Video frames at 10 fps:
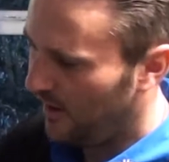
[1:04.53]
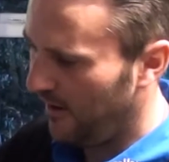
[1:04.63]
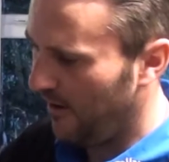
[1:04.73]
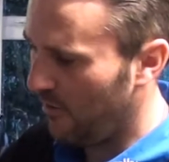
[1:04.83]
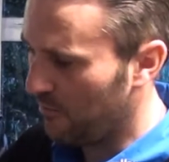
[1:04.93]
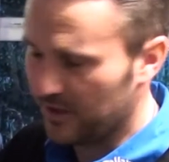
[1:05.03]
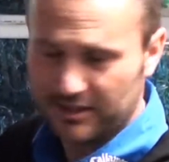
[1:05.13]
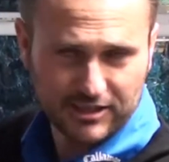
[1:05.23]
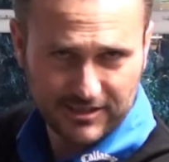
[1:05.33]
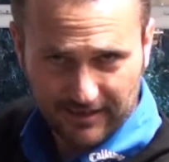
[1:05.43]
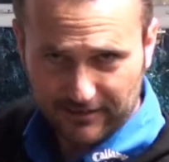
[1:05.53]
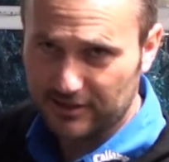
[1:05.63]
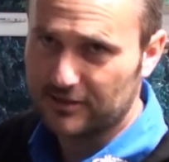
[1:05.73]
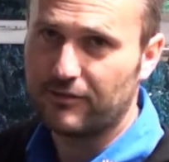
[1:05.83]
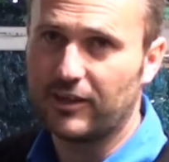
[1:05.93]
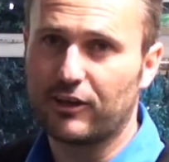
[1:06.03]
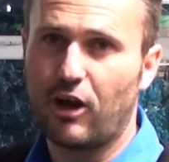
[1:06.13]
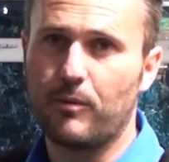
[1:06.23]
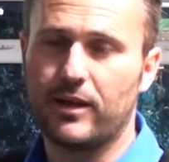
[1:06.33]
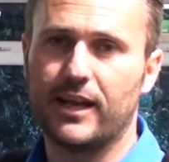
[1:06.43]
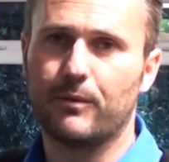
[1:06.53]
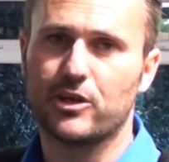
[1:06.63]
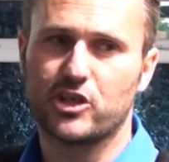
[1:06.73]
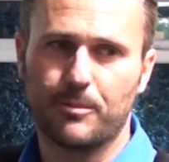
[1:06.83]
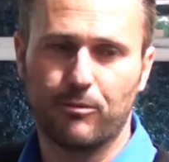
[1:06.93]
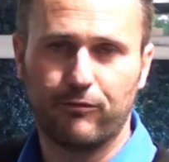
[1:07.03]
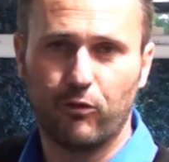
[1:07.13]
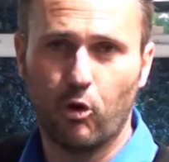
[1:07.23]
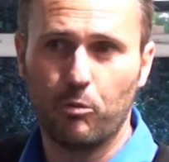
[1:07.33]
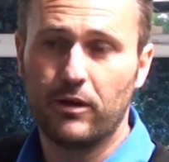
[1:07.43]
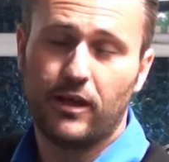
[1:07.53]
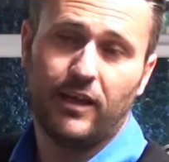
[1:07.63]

but it doesn't affect the garment in any way, shape or form,